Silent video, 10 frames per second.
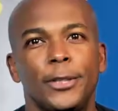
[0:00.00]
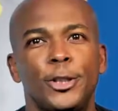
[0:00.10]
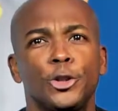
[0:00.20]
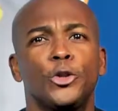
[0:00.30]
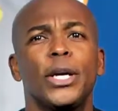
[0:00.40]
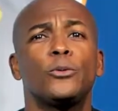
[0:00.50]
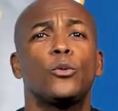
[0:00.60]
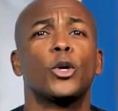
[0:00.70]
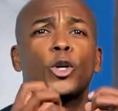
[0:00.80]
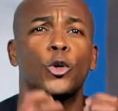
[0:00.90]
But your dreams
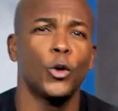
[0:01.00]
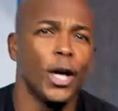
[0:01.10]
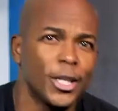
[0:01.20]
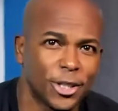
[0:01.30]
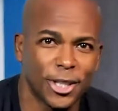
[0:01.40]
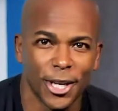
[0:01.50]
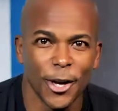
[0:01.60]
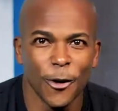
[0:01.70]
were crushed